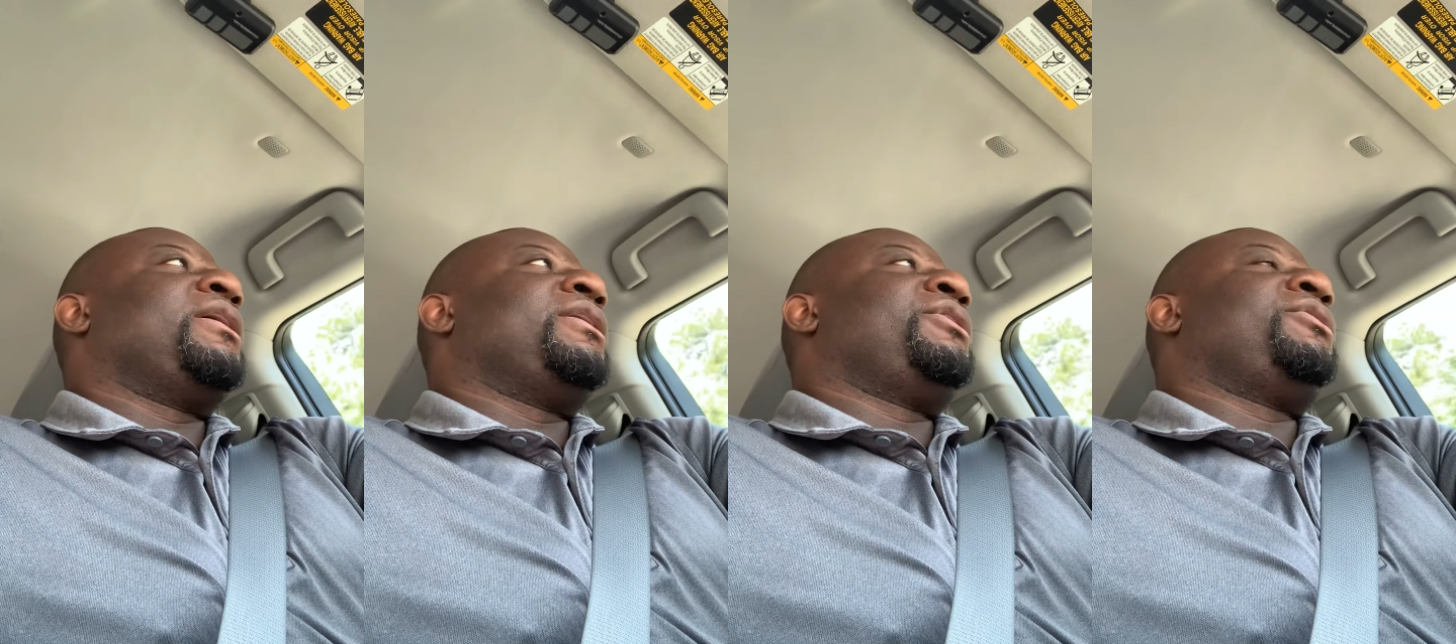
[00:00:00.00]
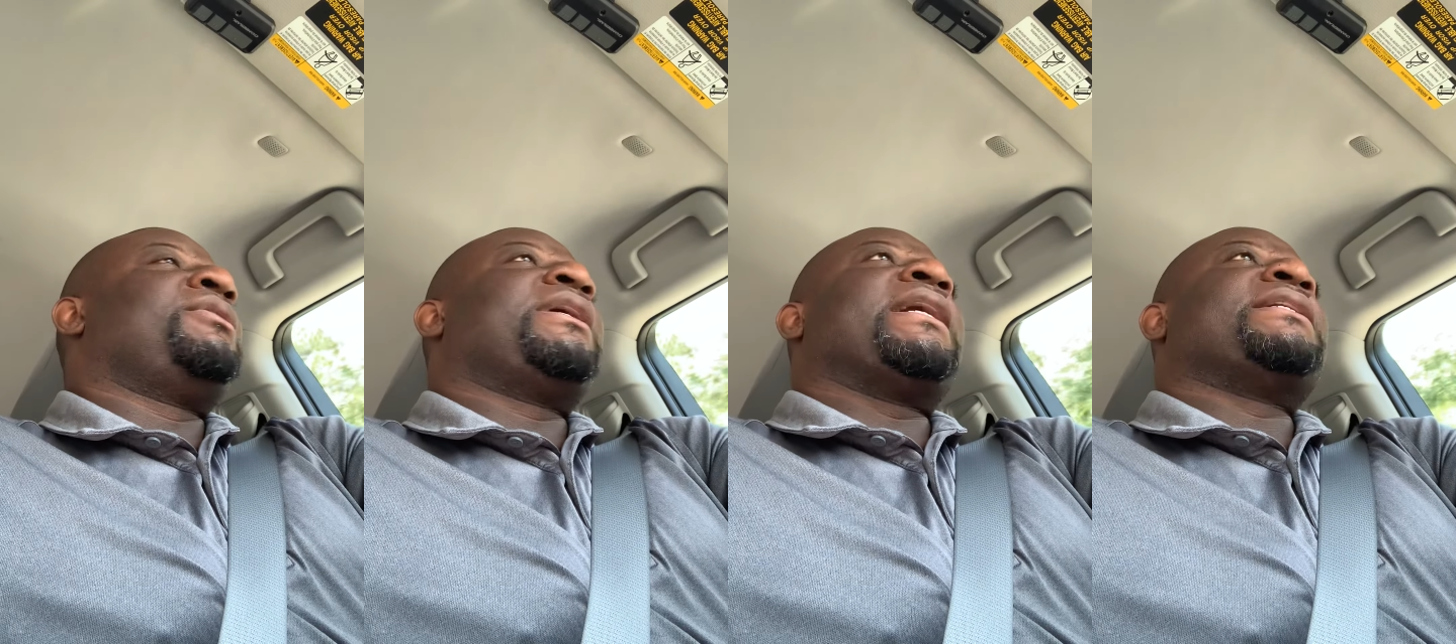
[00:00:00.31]

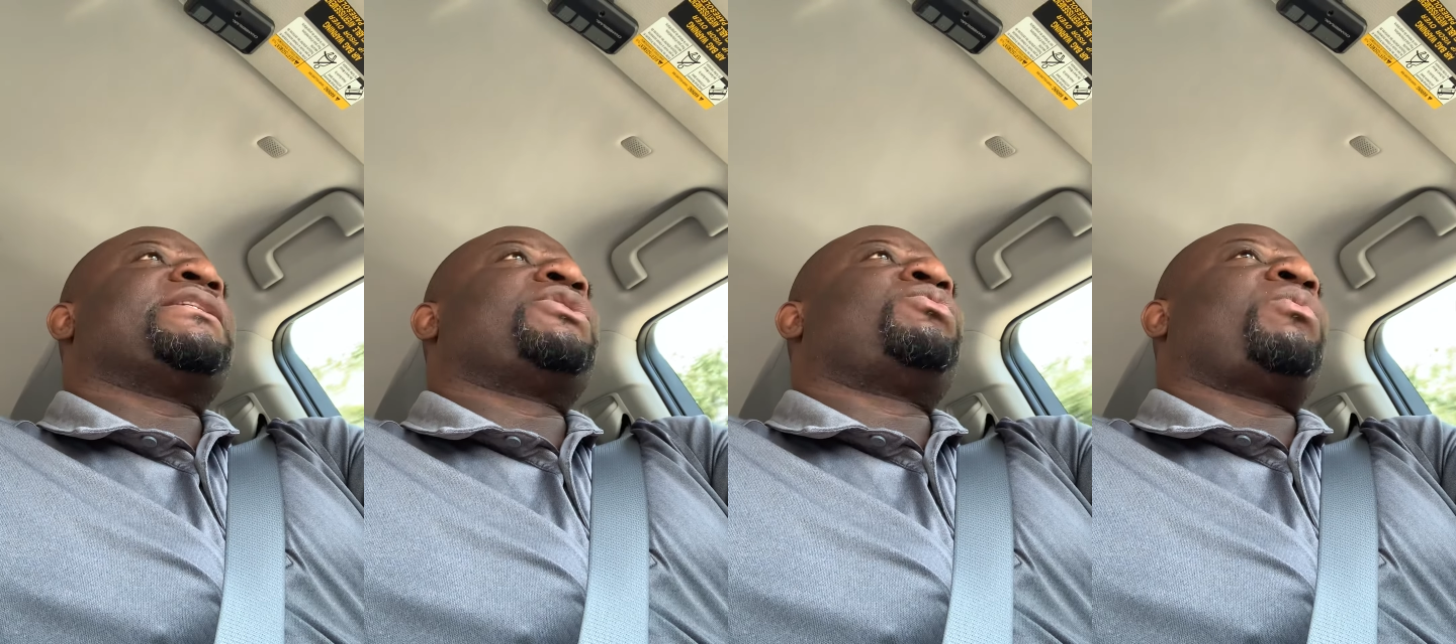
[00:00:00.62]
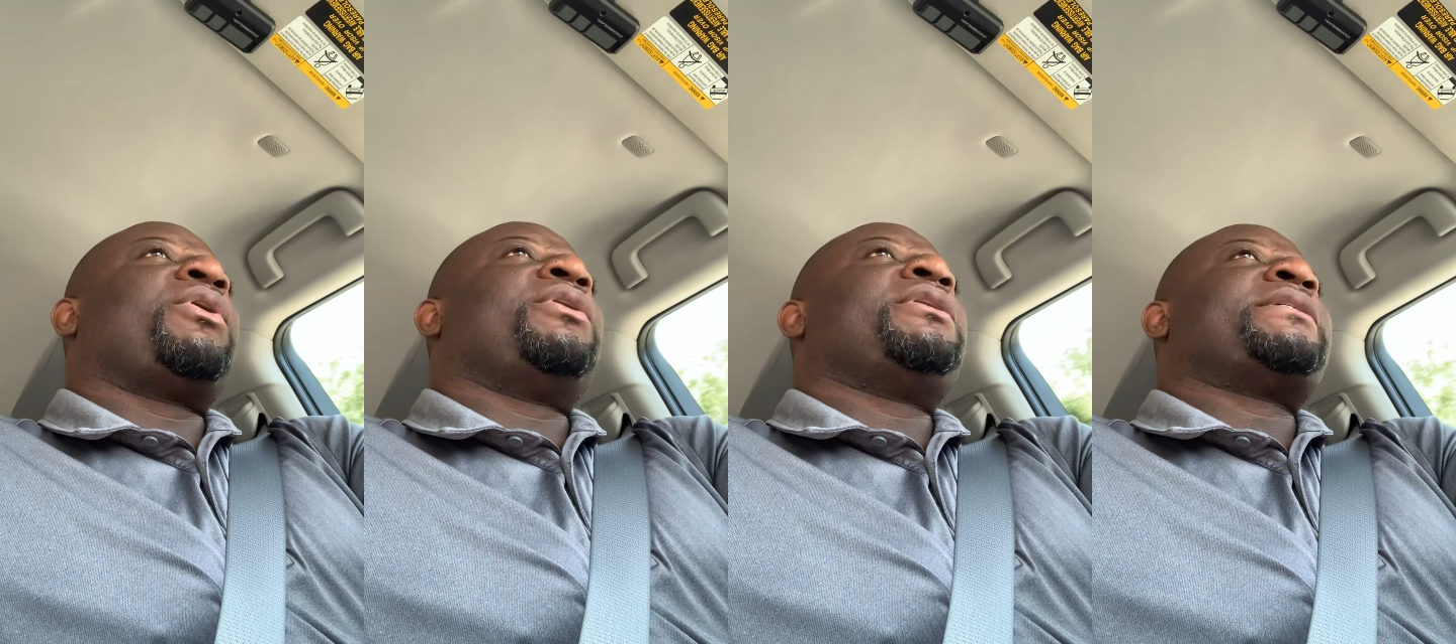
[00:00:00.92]
you guys'
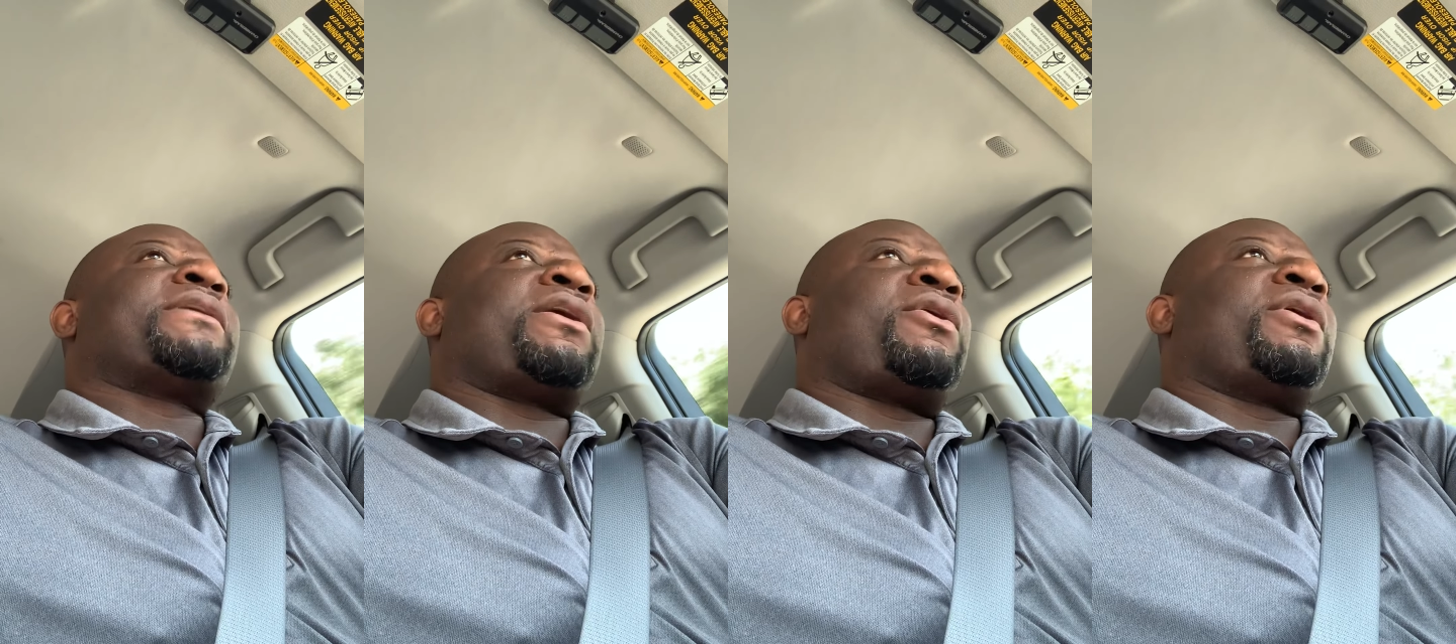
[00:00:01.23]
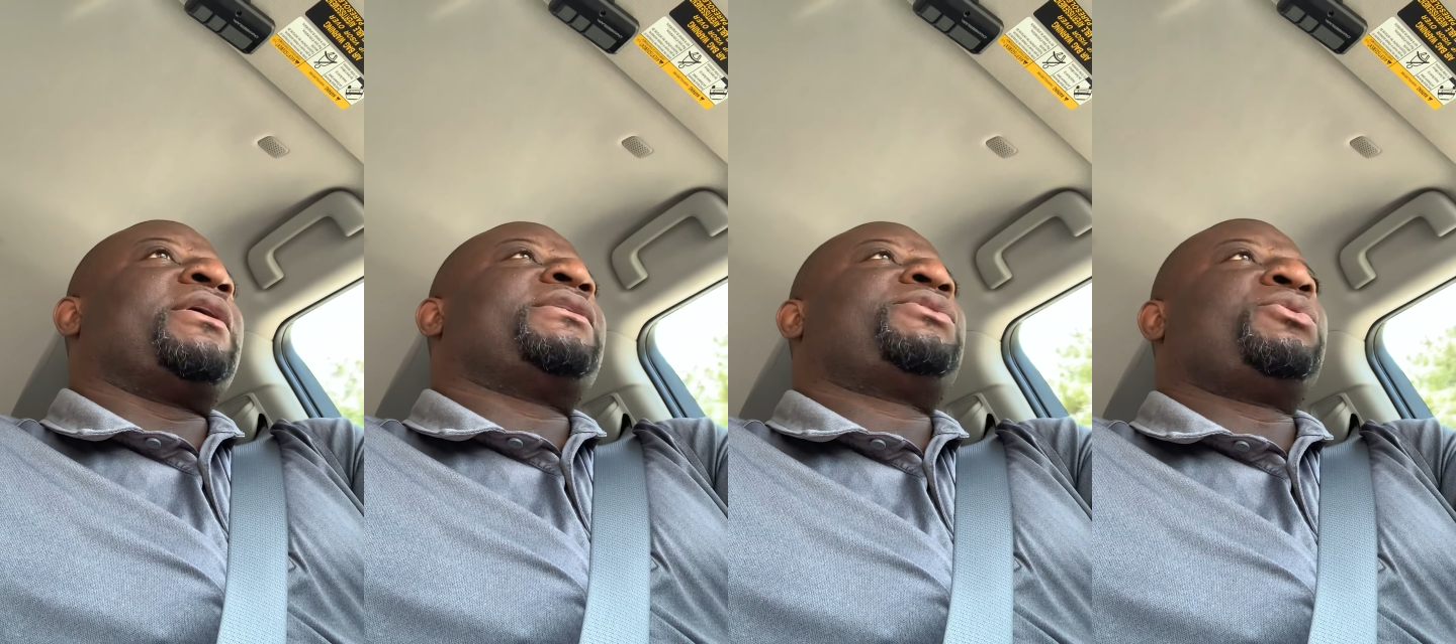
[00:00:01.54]
words
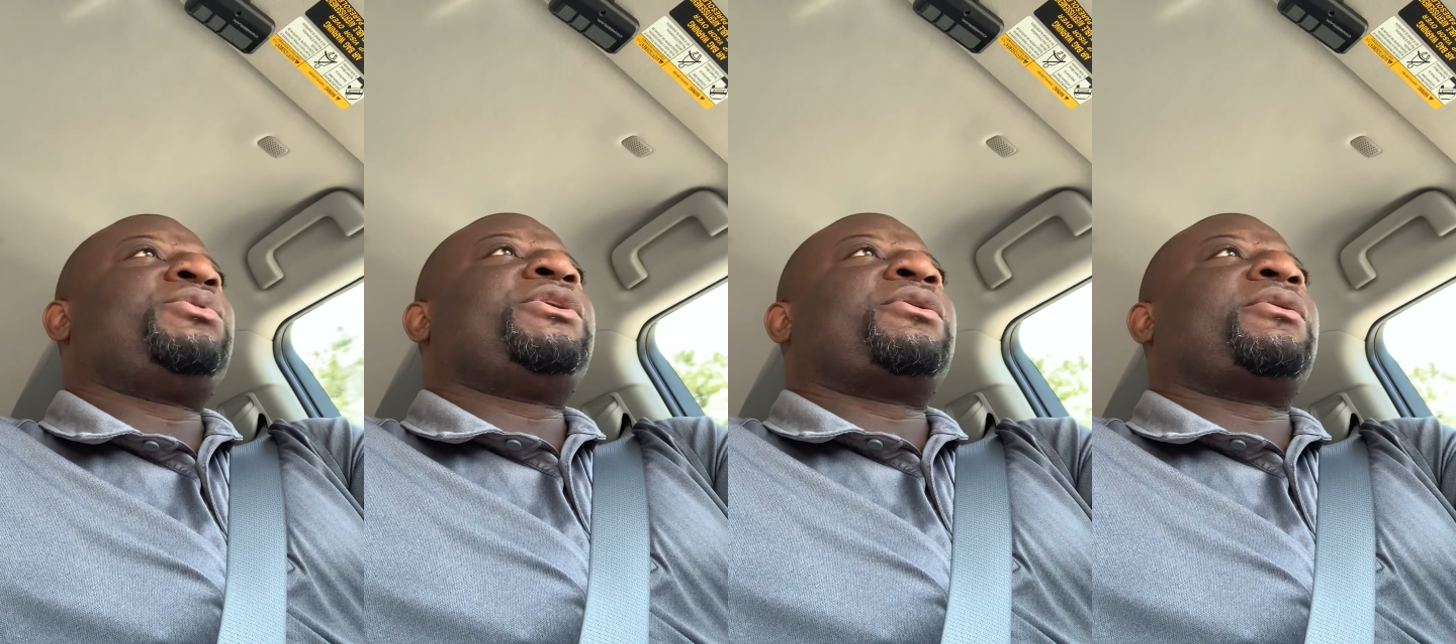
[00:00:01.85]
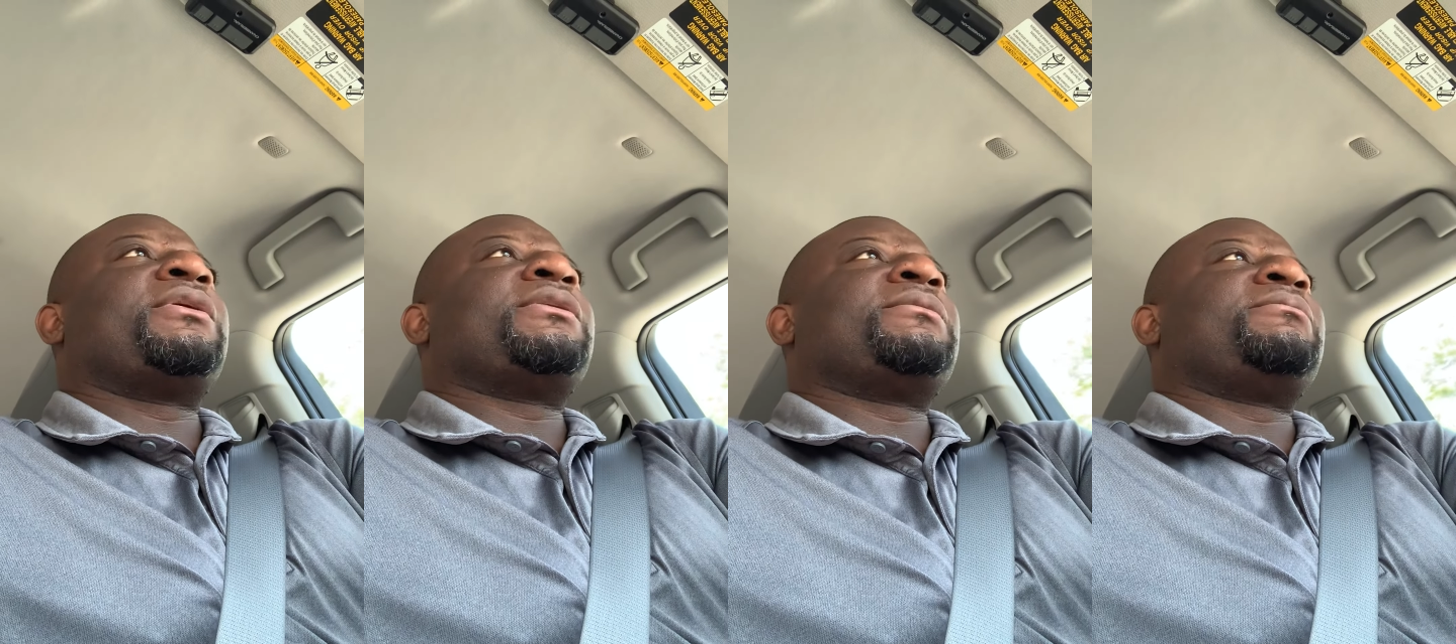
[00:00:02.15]
are to
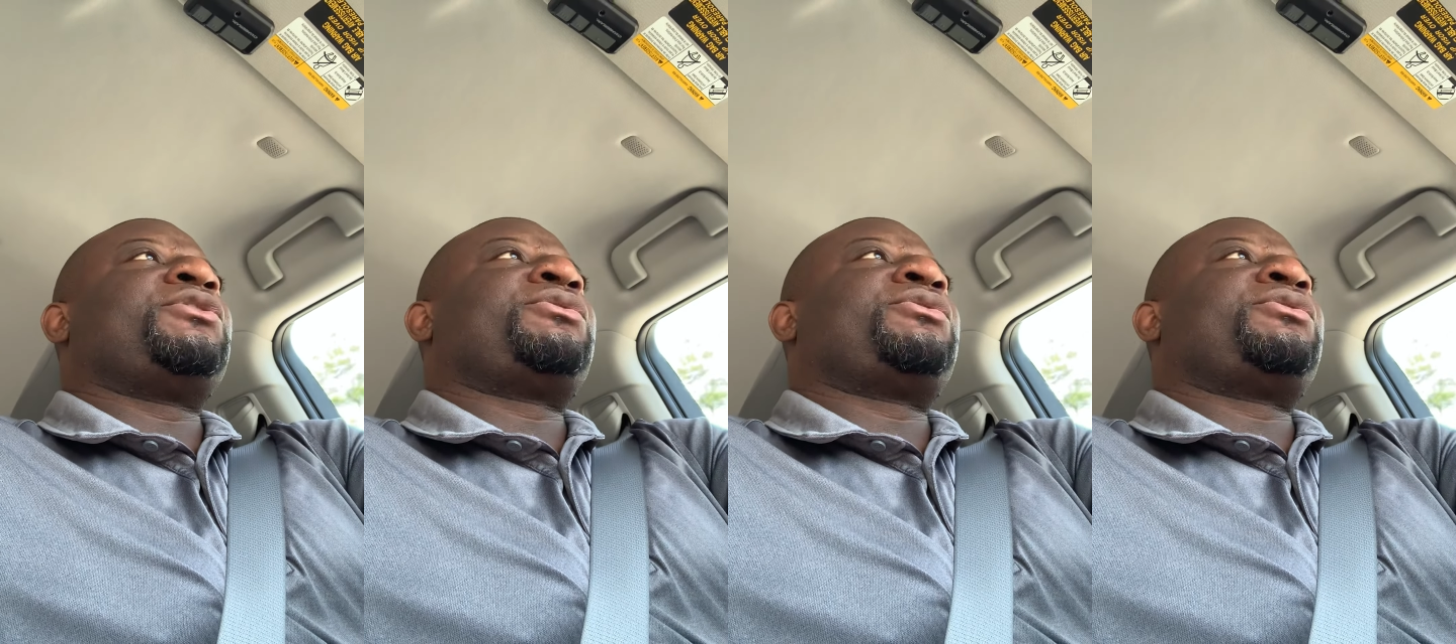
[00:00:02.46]
your